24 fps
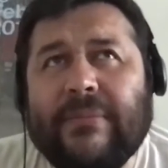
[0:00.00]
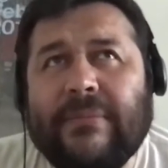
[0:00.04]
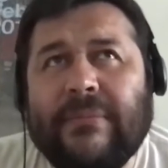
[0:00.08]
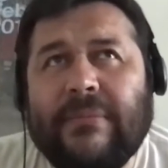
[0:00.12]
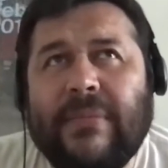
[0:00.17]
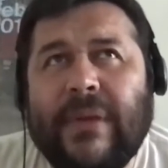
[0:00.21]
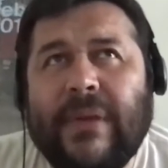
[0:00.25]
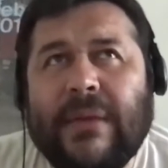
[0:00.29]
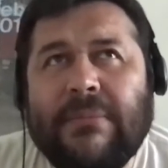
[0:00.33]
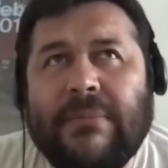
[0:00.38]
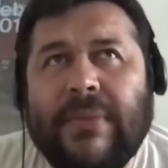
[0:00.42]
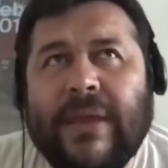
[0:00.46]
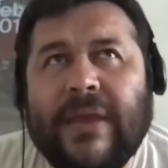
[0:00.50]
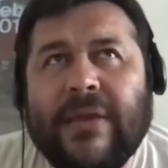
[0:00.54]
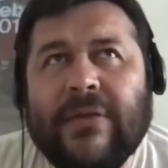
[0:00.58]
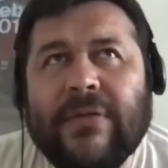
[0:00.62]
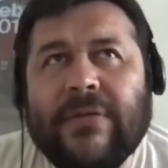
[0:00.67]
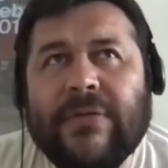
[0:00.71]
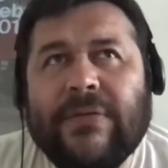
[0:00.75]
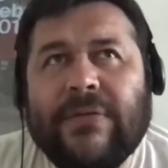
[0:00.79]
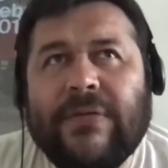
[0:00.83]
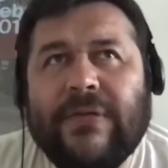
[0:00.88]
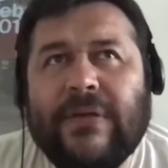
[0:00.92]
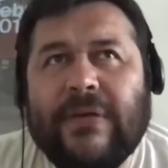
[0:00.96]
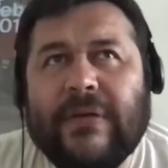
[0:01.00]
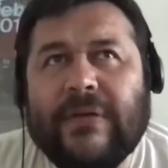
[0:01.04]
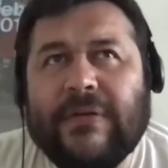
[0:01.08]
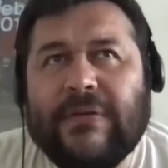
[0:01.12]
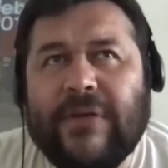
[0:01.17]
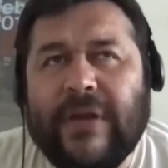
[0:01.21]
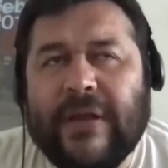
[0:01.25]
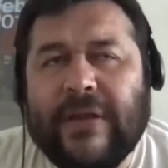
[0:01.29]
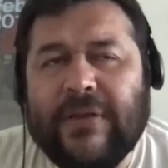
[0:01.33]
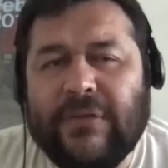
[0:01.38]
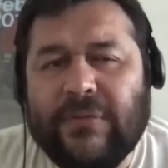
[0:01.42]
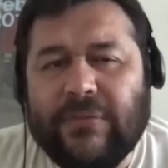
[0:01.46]
my main concern is
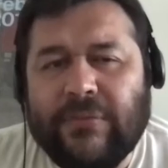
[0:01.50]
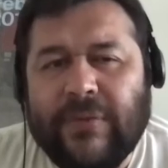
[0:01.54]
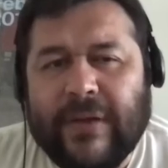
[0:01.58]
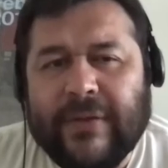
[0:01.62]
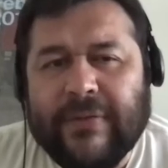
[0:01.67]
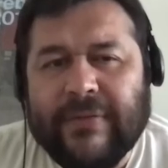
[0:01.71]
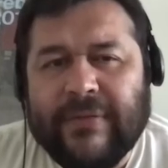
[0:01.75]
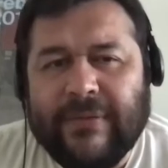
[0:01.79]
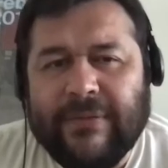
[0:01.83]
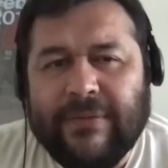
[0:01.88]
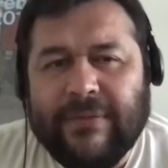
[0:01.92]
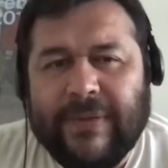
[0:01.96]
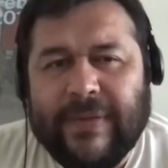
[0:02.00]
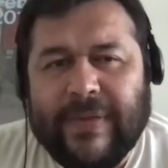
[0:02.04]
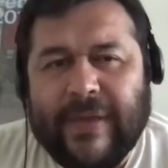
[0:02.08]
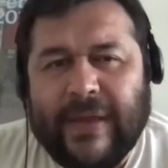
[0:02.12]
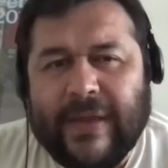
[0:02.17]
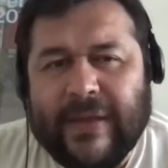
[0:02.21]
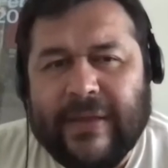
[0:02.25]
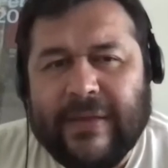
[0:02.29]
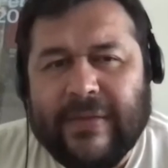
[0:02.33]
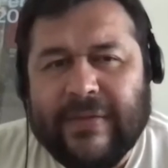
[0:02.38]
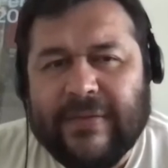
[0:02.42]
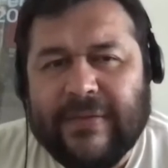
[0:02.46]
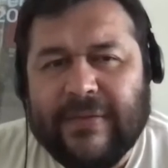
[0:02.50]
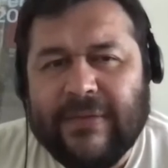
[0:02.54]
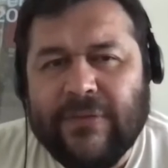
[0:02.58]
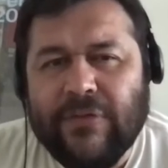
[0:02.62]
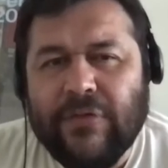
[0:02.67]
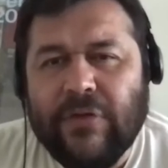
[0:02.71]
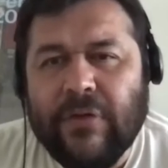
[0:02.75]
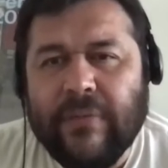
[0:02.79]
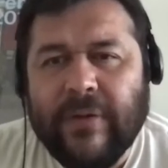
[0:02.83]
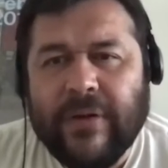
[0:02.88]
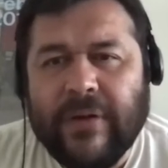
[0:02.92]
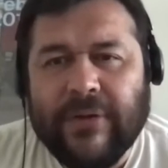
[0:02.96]
trying to write something that is
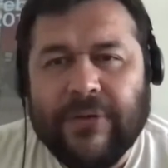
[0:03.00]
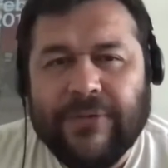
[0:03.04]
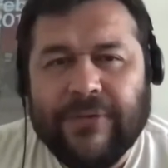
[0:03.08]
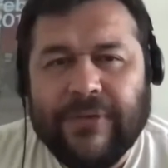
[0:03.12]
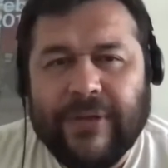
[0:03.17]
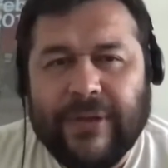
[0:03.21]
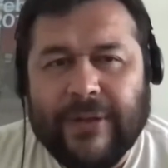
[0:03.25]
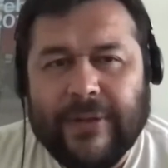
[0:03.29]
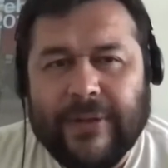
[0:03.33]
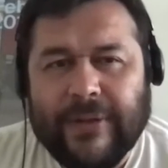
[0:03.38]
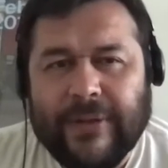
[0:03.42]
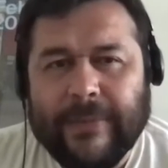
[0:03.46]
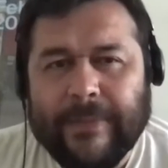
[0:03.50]
universal.